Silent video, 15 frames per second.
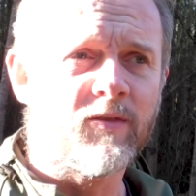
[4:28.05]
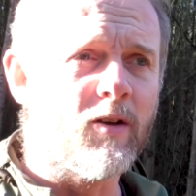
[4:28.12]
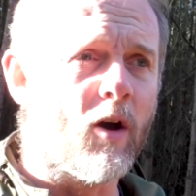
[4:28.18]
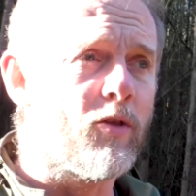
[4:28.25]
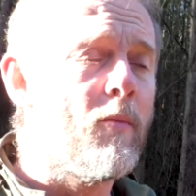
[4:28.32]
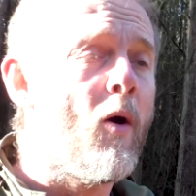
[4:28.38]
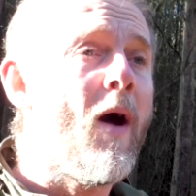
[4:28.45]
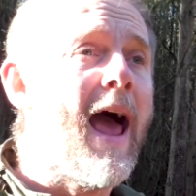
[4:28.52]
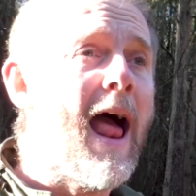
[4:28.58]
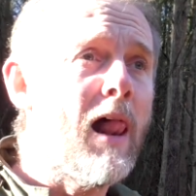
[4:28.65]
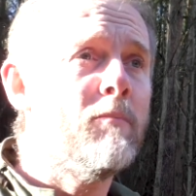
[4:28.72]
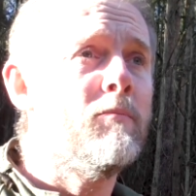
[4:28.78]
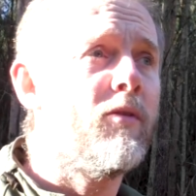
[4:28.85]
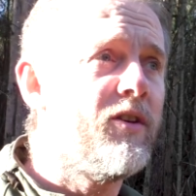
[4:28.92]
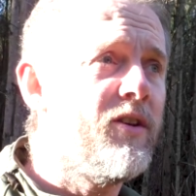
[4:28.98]
or the more
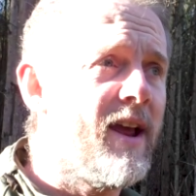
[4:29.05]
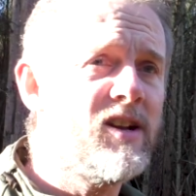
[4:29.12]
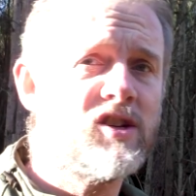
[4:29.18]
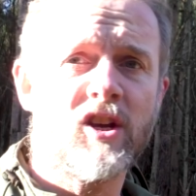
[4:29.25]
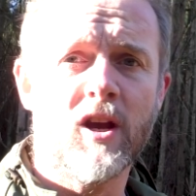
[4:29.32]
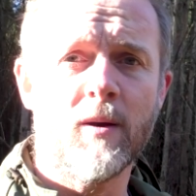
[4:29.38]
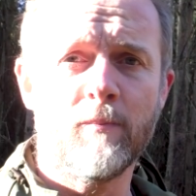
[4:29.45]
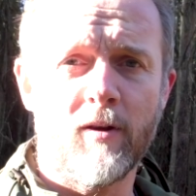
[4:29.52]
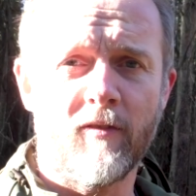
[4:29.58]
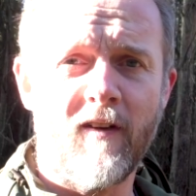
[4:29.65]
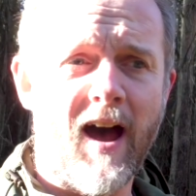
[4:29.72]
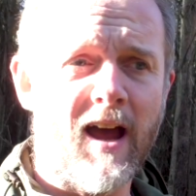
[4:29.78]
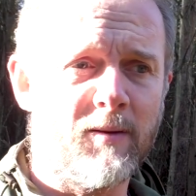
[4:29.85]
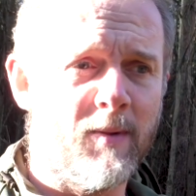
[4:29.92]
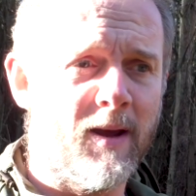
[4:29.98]
help Mother Nature can
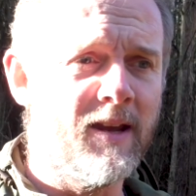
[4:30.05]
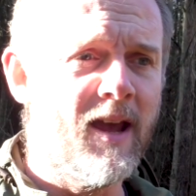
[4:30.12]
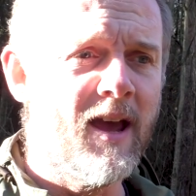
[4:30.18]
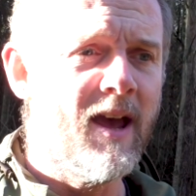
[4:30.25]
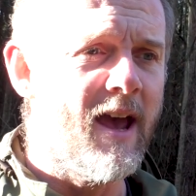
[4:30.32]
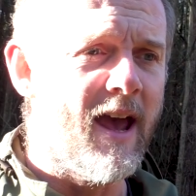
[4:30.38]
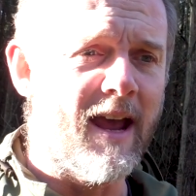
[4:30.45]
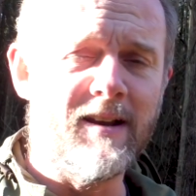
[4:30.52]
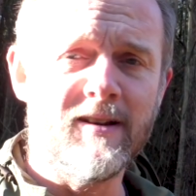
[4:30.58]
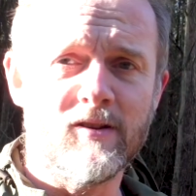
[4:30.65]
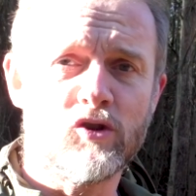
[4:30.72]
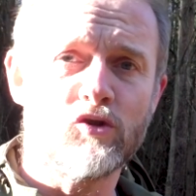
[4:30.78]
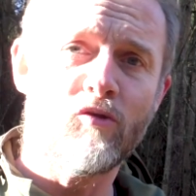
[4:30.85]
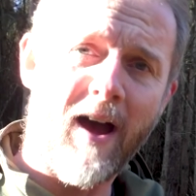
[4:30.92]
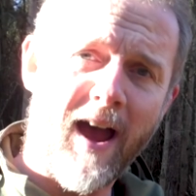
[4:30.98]
provide me
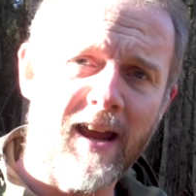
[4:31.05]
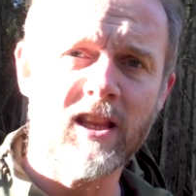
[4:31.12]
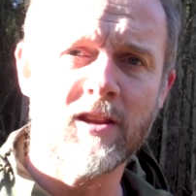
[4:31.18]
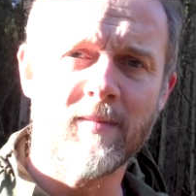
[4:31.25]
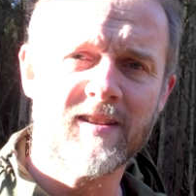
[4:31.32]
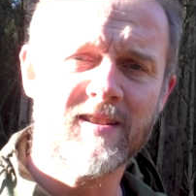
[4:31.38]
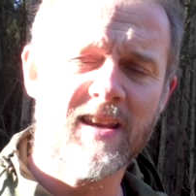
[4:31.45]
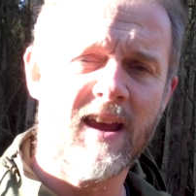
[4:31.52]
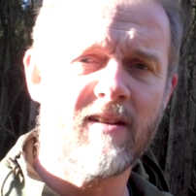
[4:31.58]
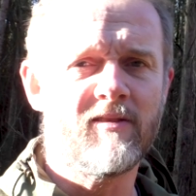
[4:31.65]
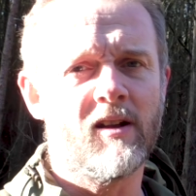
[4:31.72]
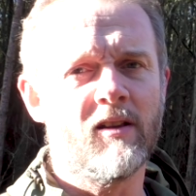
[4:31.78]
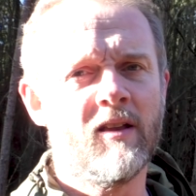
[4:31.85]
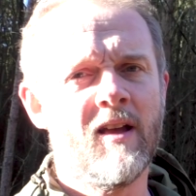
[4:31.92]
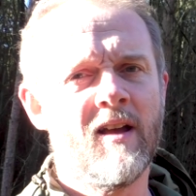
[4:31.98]
in drying the
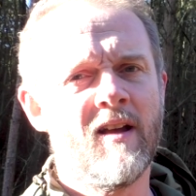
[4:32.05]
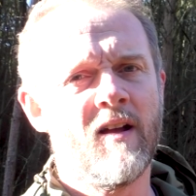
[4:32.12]
material,